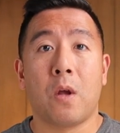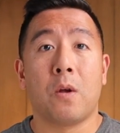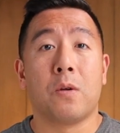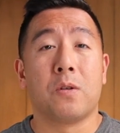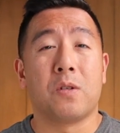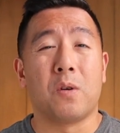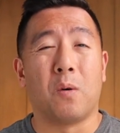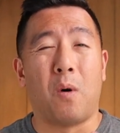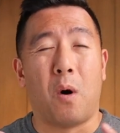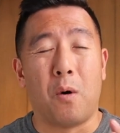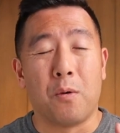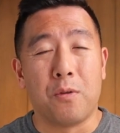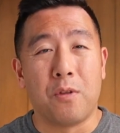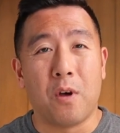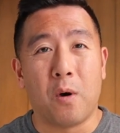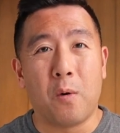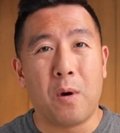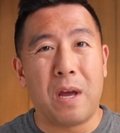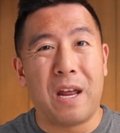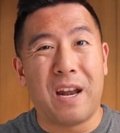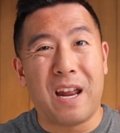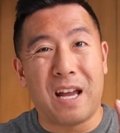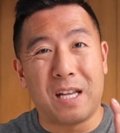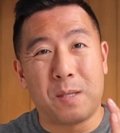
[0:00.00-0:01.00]
So although
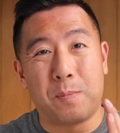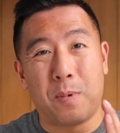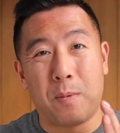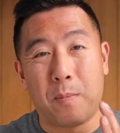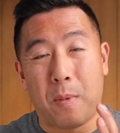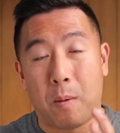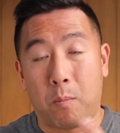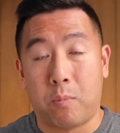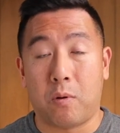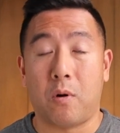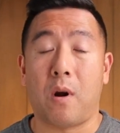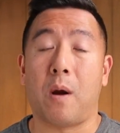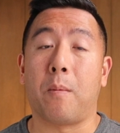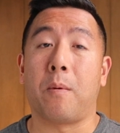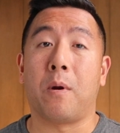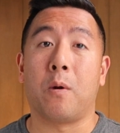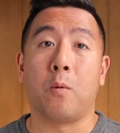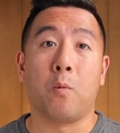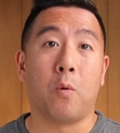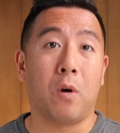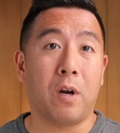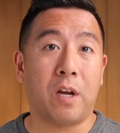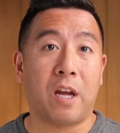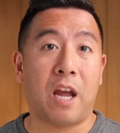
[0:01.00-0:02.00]
it has been my primary
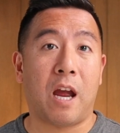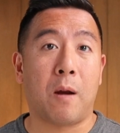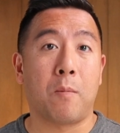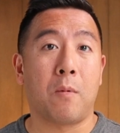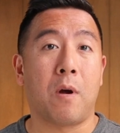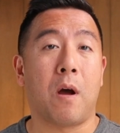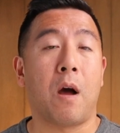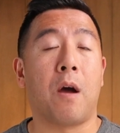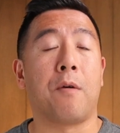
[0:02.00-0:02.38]
work camera,